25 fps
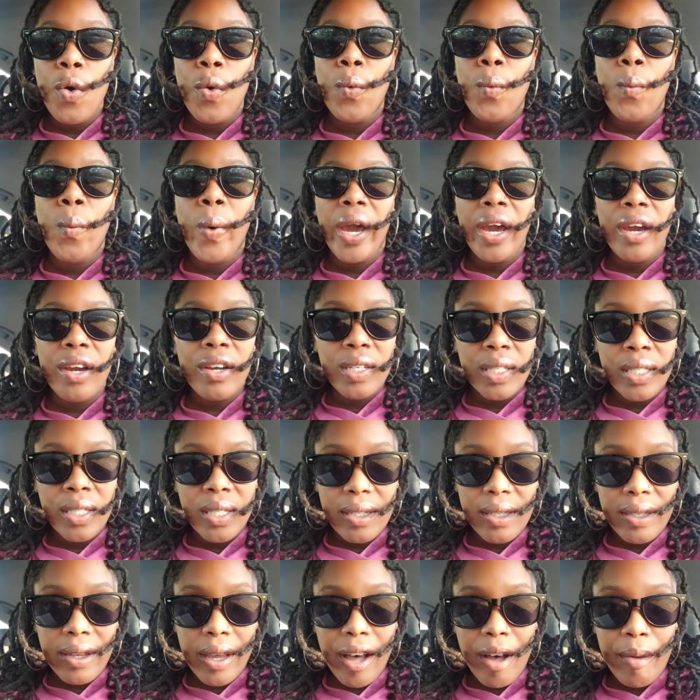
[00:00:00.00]
Where is
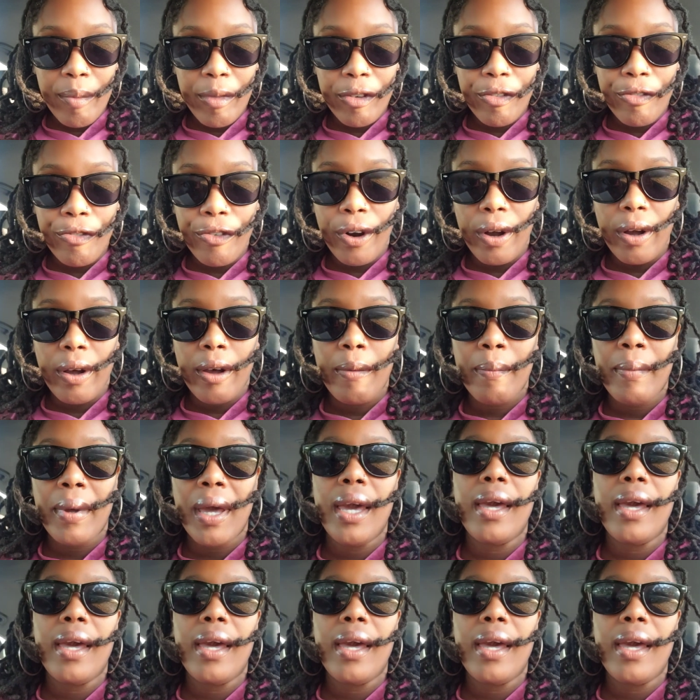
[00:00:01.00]
this coming from?